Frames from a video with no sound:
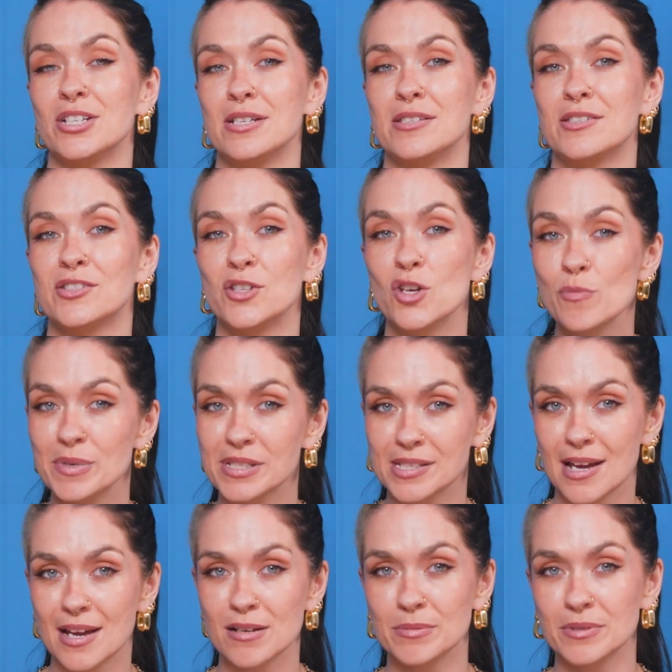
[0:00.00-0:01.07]
is super
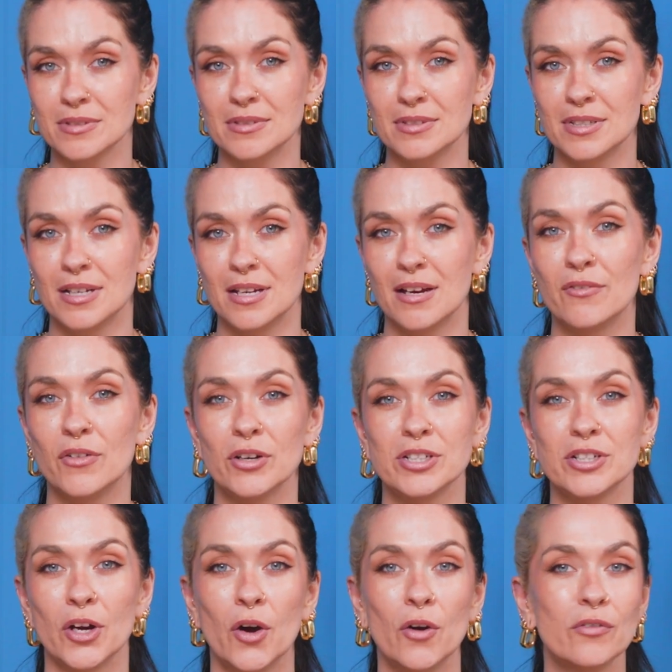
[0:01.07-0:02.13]
scannable,
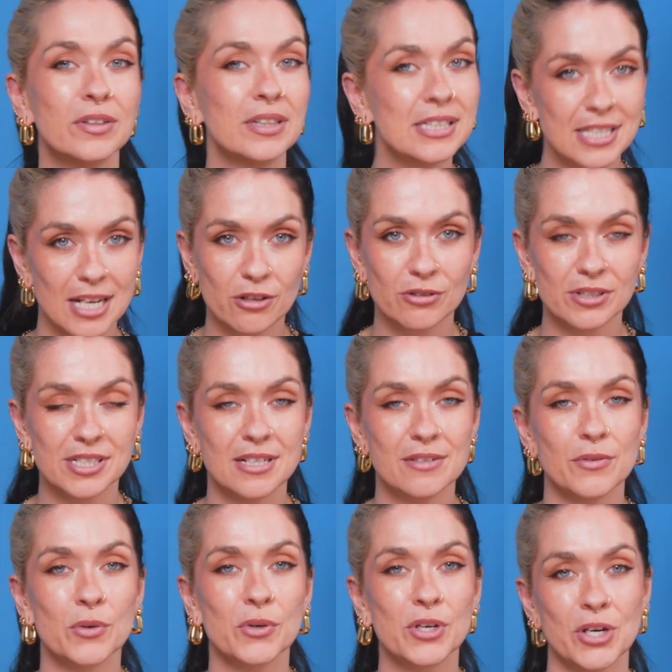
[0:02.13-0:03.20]
avoid overly
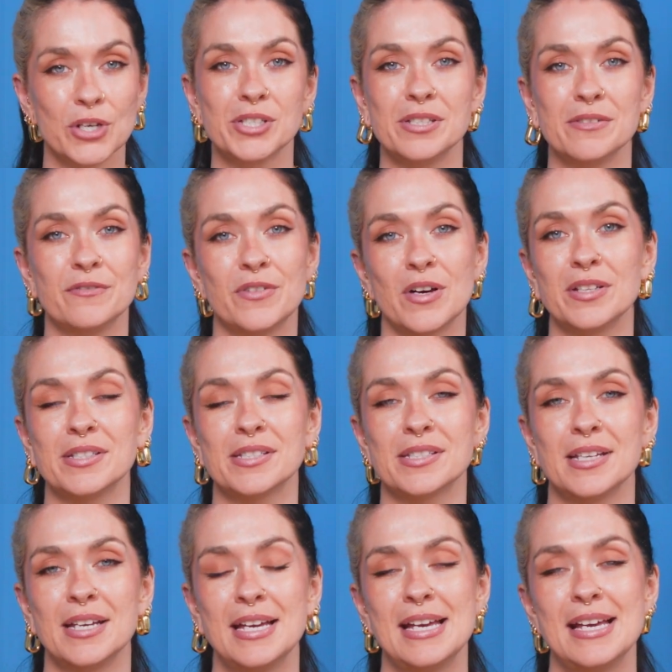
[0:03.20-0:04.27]
decorative or cursive
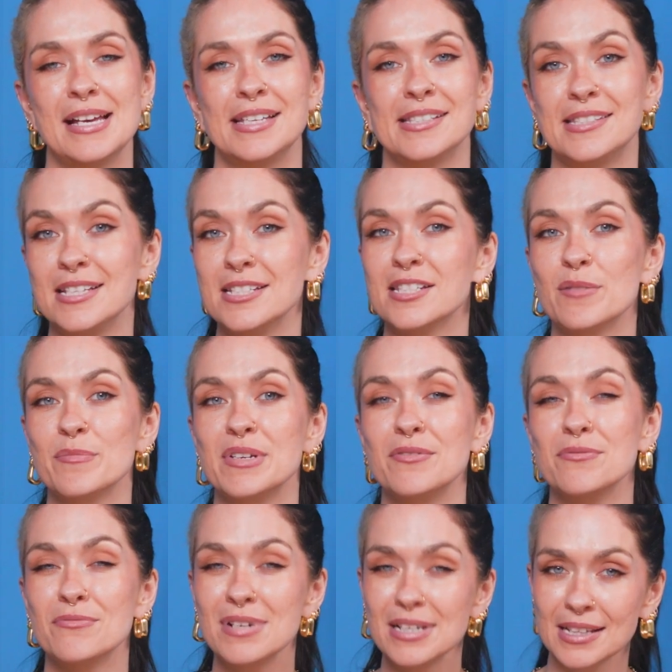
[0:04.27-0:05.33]
fonts, as these can be
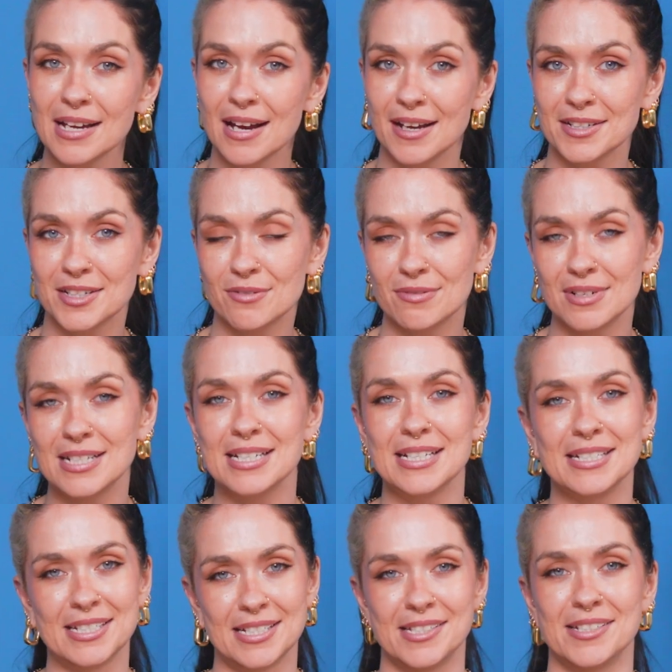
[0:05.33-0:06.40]
really hard to read at
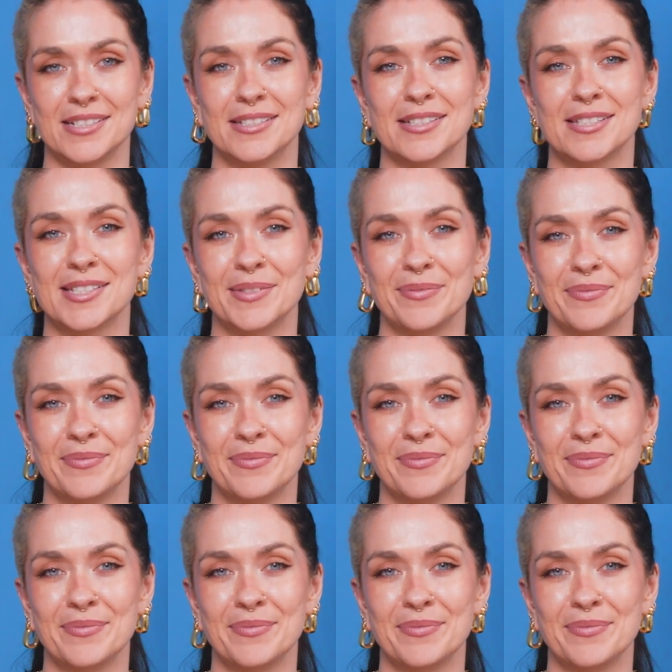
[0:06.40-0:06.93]
a distance.